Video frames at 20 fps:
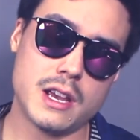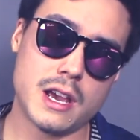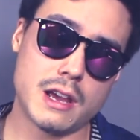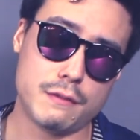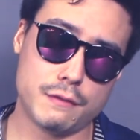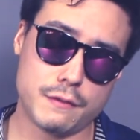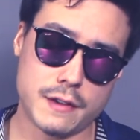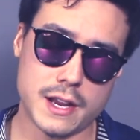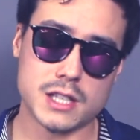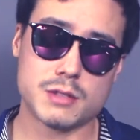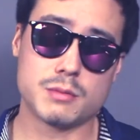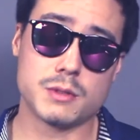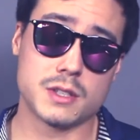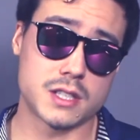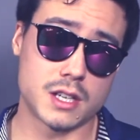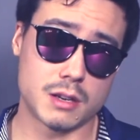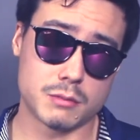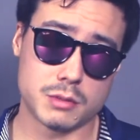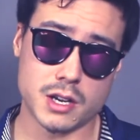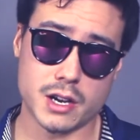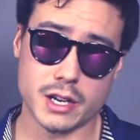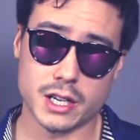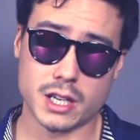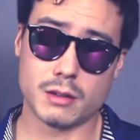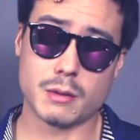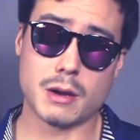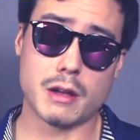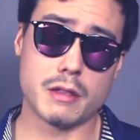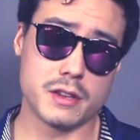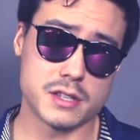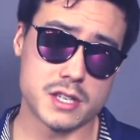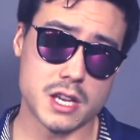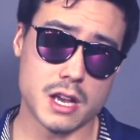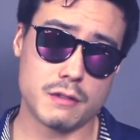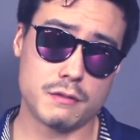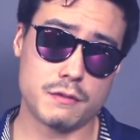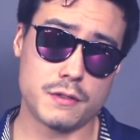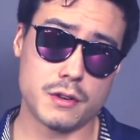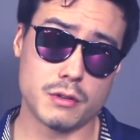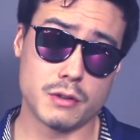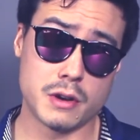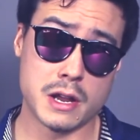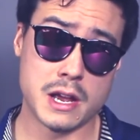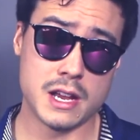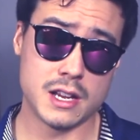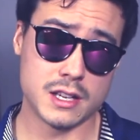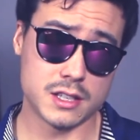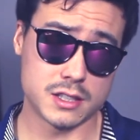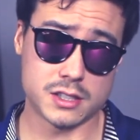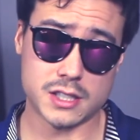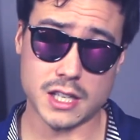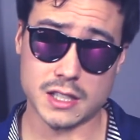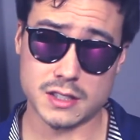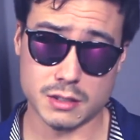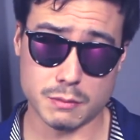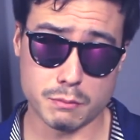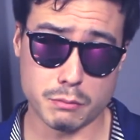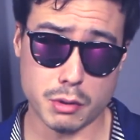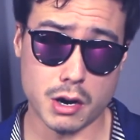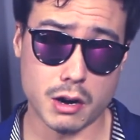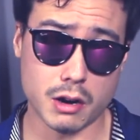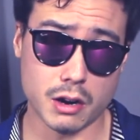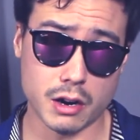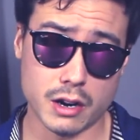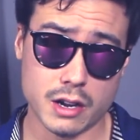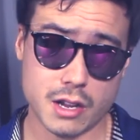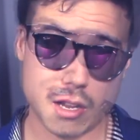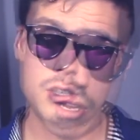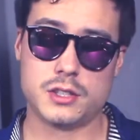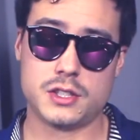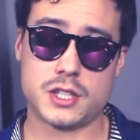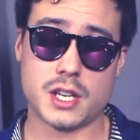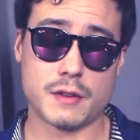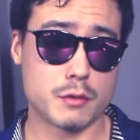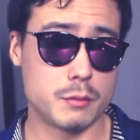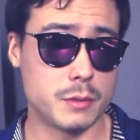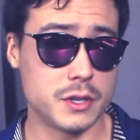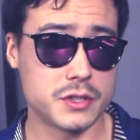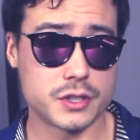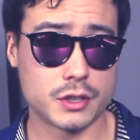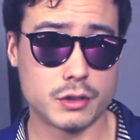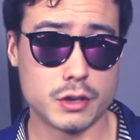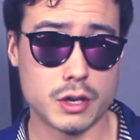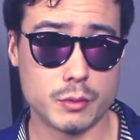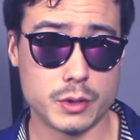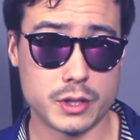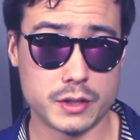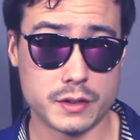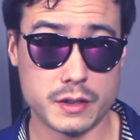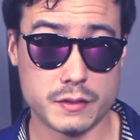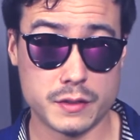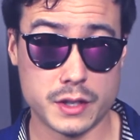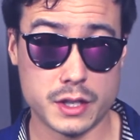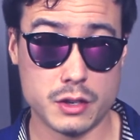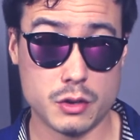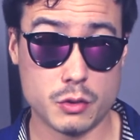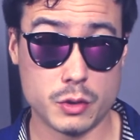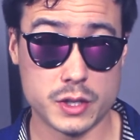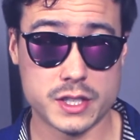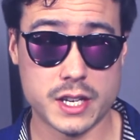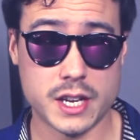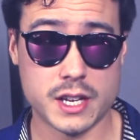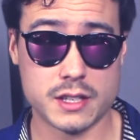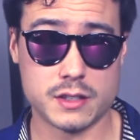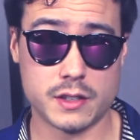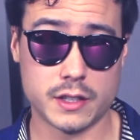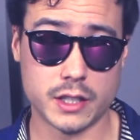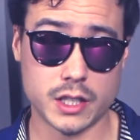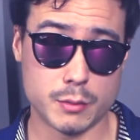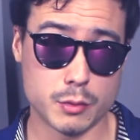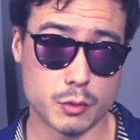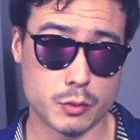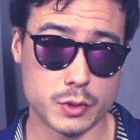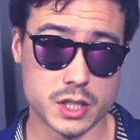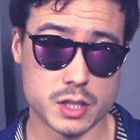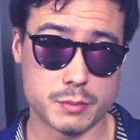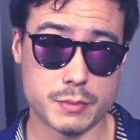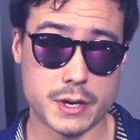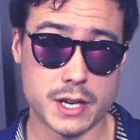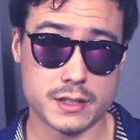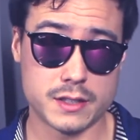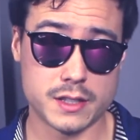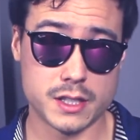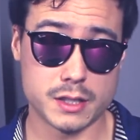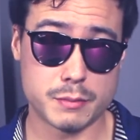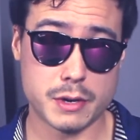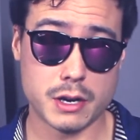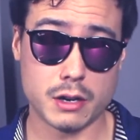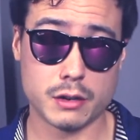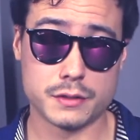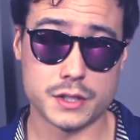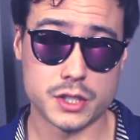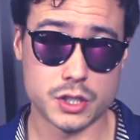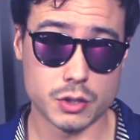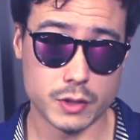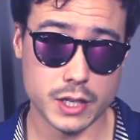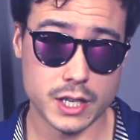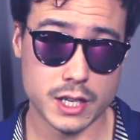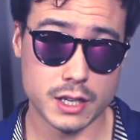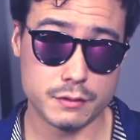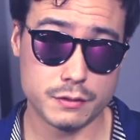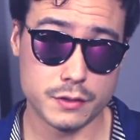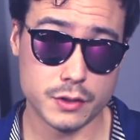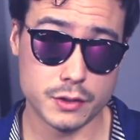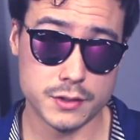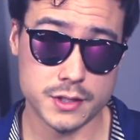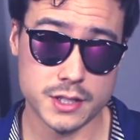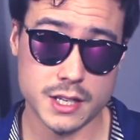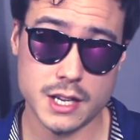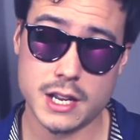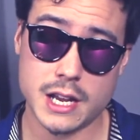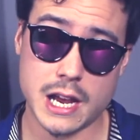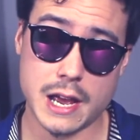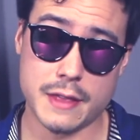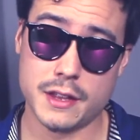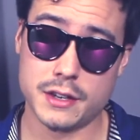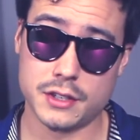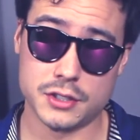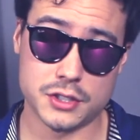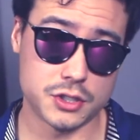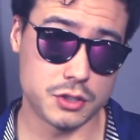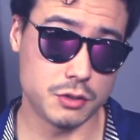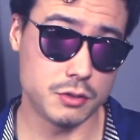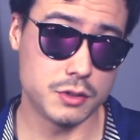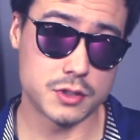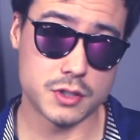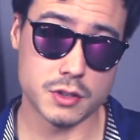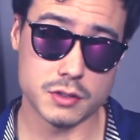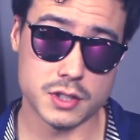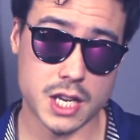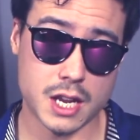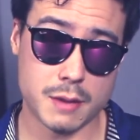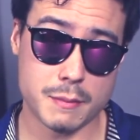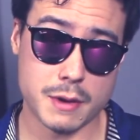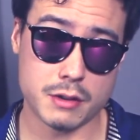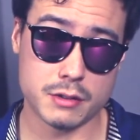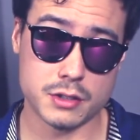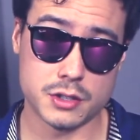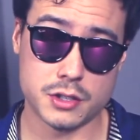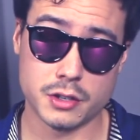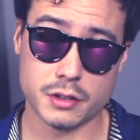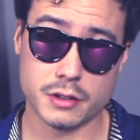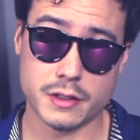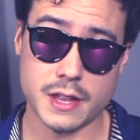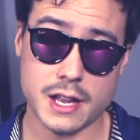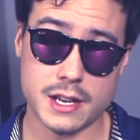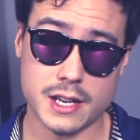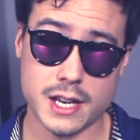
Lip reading: advancements that I'm talking about, this headphone sets a bar. Several months ago, I would have given the noise canceling #1 spot to this pair of Sony headphones. And then as soon as those came out and took that